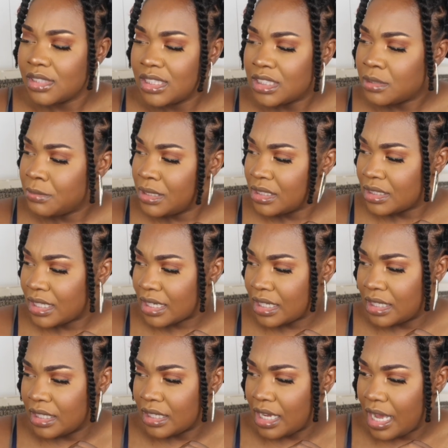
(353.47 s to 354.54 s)
it smells like
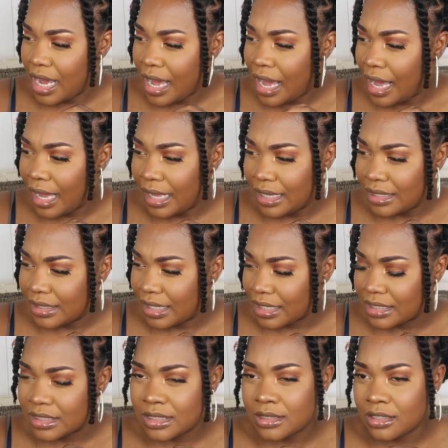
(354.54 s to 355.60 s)
a guy,
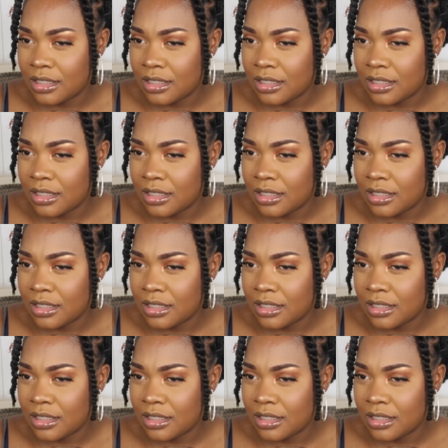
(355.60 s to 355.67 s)
like